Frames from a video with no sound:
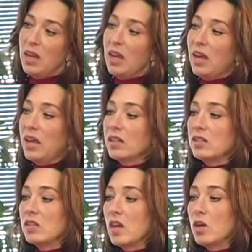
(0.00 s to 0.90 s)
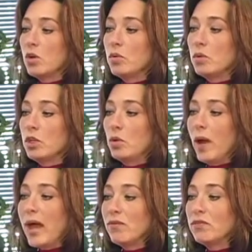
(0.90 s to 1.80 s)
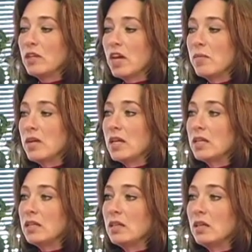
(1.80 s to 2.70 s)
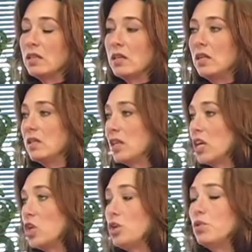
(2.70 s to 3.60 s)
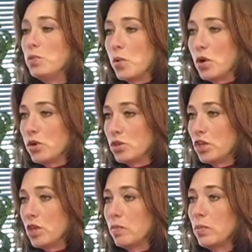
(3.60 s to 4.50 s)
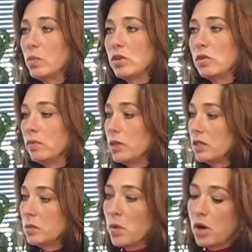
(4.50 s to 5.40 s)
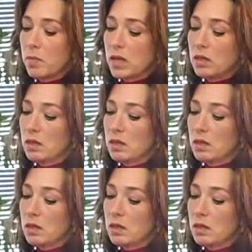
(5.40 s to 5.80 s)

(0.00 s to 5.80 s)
And so you have to come in. It is a huge partnership with the police department,